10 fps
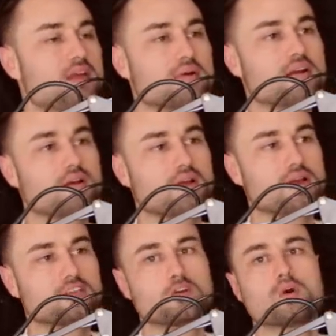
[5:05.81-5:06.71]
can make money
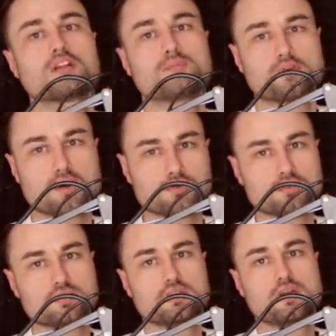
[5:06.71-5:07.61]
online. So what are the
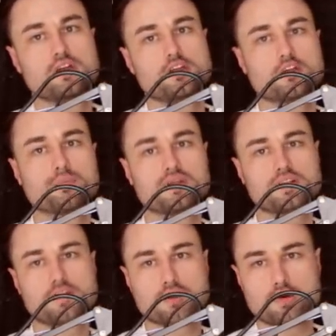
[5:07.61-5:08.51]
pros? You're
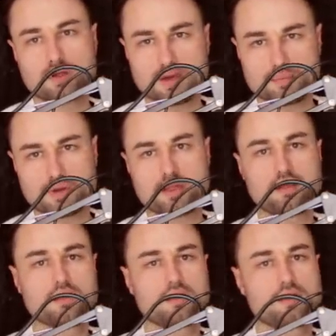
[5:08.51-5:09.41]
building your own
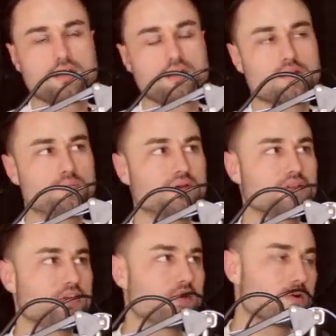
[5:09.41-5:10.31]
company, you're
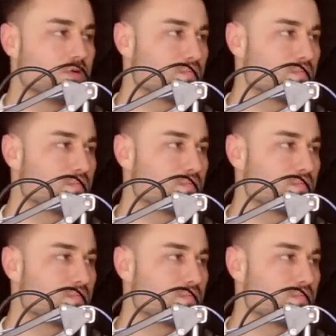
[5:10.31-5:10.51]
building your